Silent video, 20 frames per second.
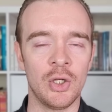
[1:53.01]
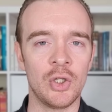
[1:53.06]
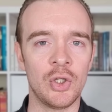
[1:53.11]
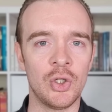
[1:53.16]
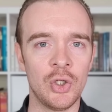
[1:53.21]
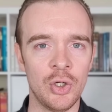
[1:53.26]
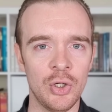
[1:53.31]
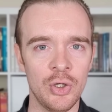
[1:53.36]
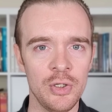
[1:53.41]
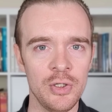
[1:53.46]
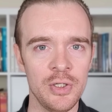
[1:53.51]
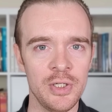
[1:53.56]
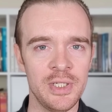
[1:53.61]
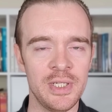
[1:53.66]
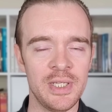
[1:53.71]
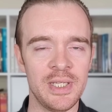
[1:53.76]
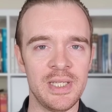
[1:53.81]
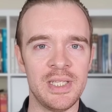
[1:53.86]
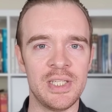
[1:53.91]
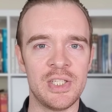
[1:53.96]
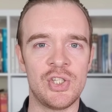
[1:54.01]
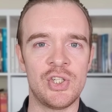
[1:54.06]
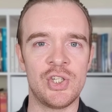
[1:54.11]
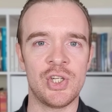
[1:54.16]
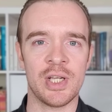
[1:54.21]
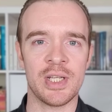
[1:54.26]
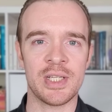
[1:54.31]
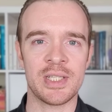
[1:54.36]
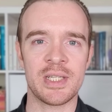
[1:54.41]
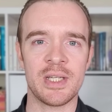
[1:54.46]
could is
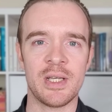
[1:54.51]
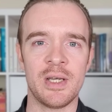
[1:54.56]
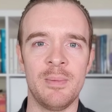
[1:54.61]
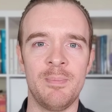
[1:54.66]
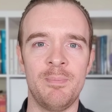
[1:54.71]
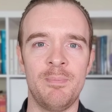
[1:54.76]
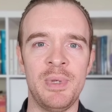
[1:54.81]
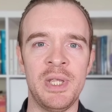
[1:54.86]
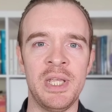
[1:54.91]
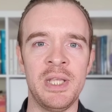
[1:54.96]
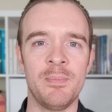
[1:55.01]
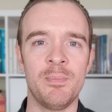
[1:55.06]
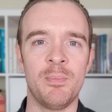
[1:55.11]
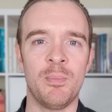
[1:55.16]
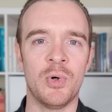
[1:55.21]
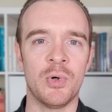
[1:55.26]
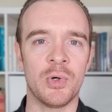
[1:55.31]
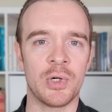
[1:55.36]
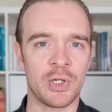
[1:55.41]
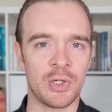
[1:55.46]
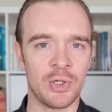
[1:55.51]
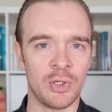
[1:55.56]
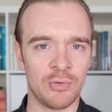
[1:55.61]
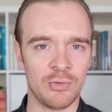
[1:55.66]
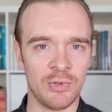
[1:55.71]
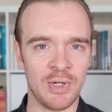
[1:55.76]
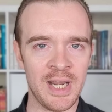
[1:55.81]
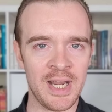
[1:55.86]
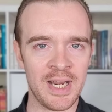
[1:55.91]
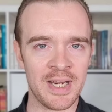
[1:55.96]
just a bit more
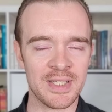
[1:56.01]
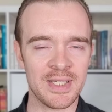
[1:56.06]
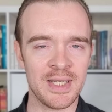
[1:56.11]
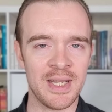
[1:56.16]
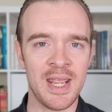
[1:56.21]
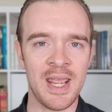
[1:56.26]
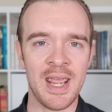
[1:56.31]
correct